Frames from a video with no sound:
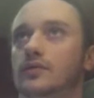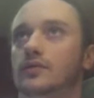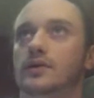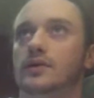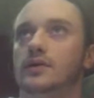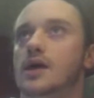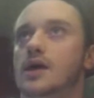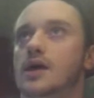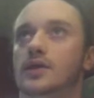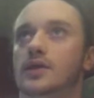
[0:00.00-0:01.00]
it
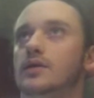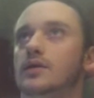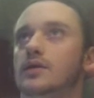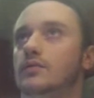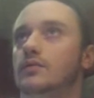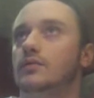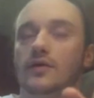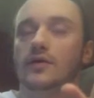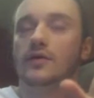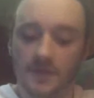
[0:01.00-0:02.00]

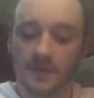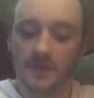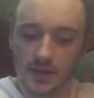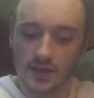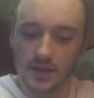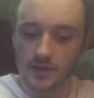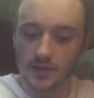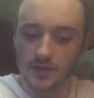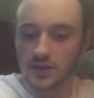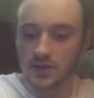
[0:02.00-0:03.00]
wasn't that big of a
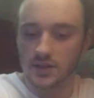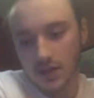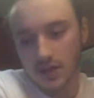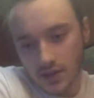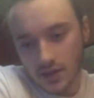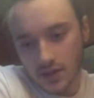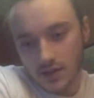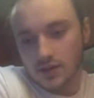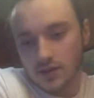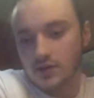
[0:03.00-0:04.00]
deal because it
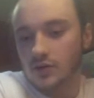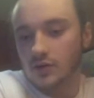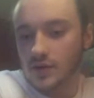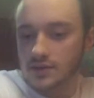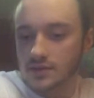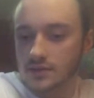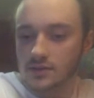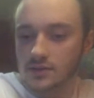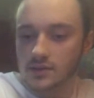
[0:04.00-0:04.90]
wasn't real. Like,